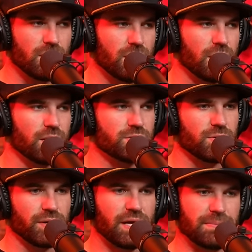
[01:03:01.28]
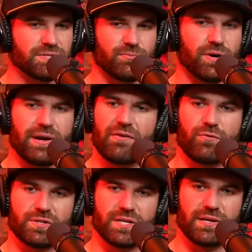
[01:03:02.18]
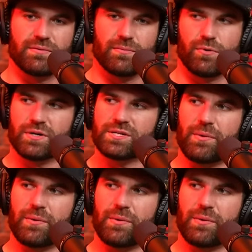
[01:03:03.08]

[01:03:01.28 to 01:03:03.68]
Uh, so it keeps some rear downforce in it, the more